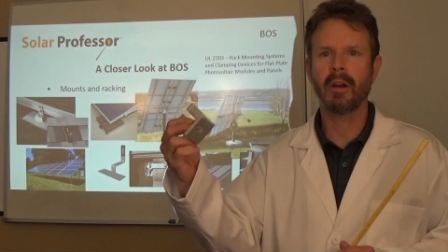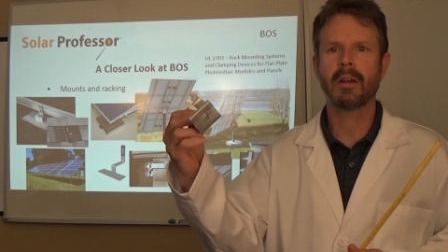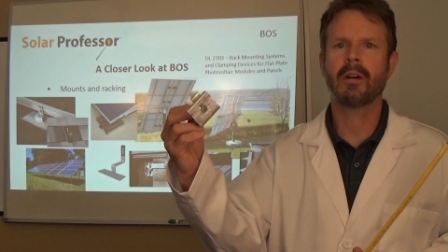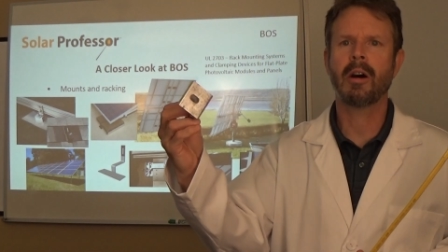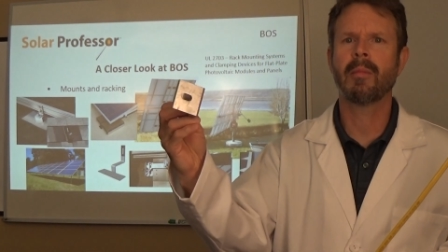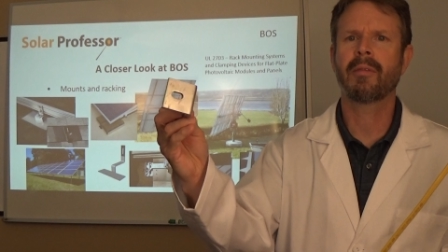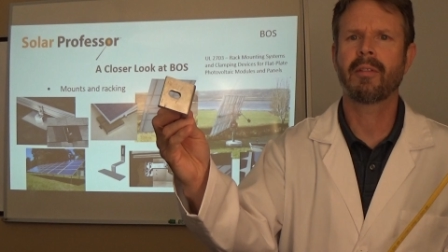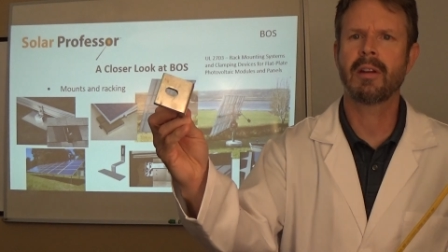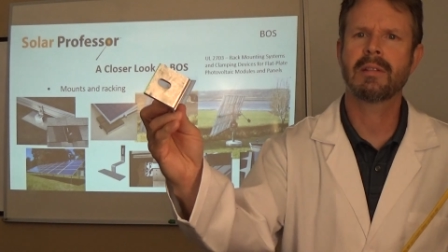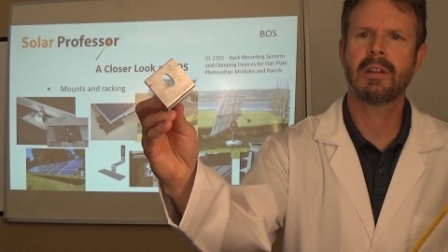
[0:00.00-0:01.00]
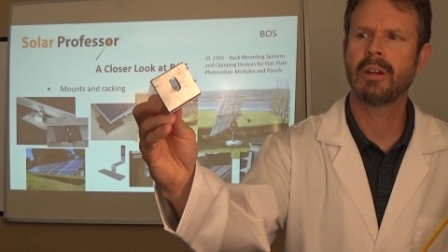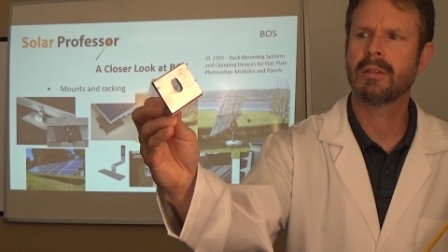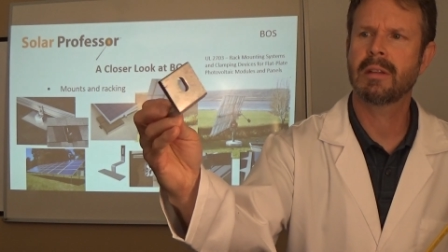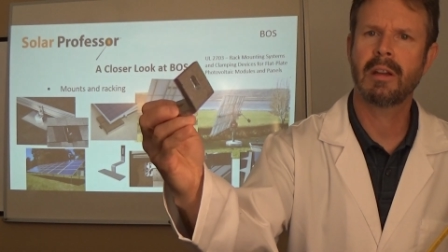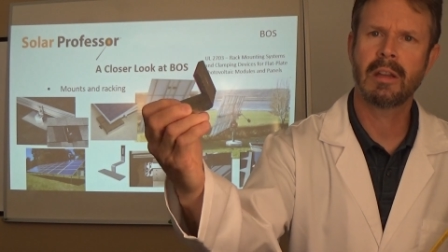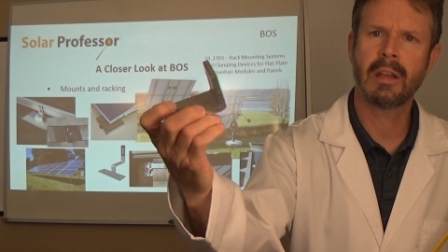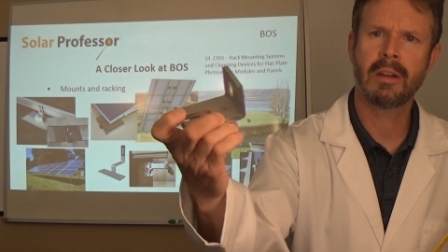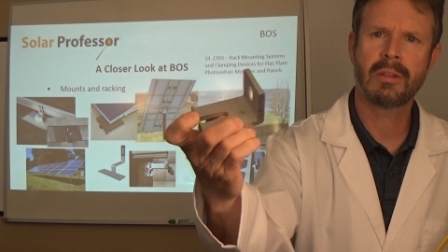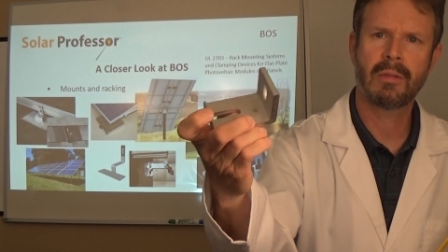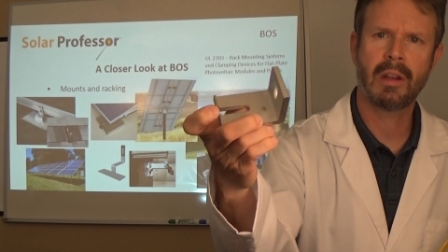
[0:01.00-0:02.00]
very common for us to use it in the
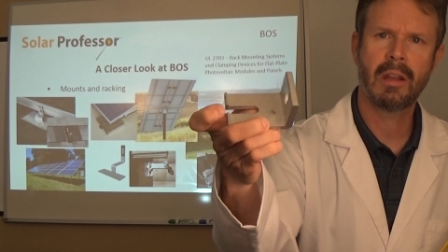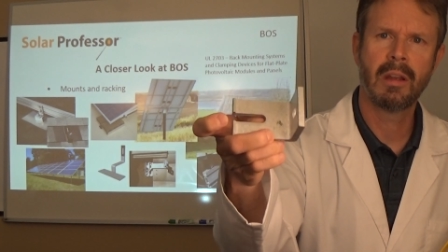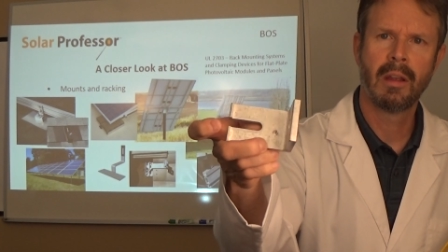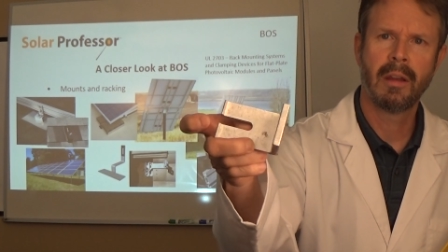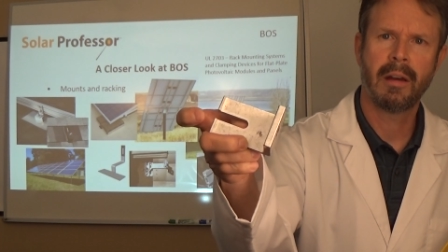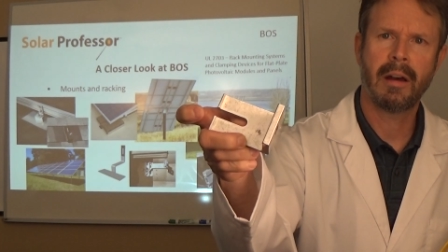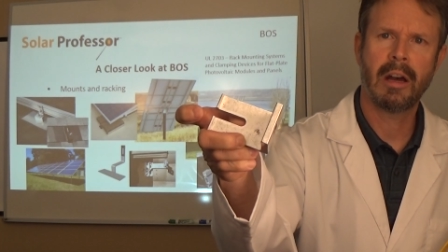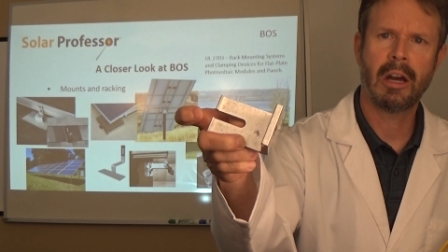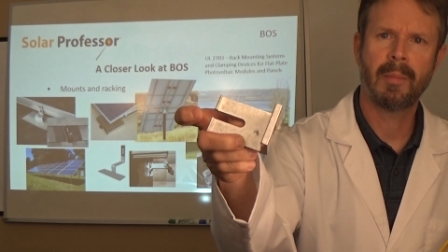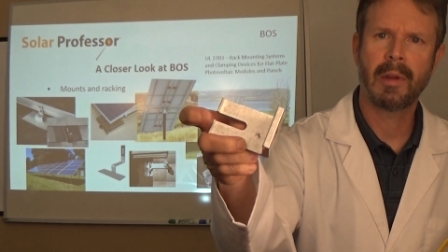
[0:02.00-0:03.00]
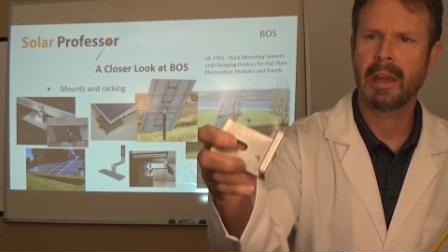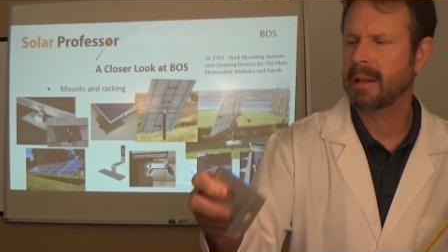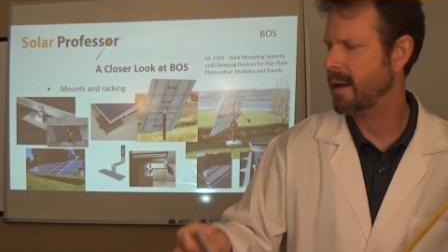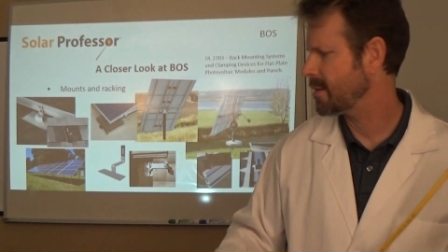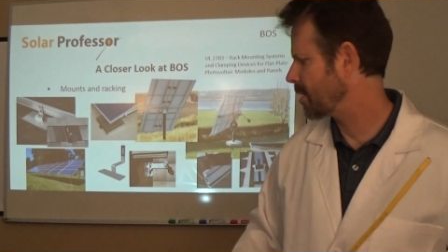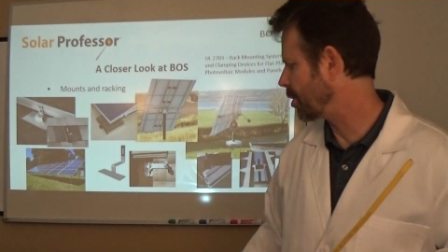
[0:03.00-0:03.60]
industry, um, and that's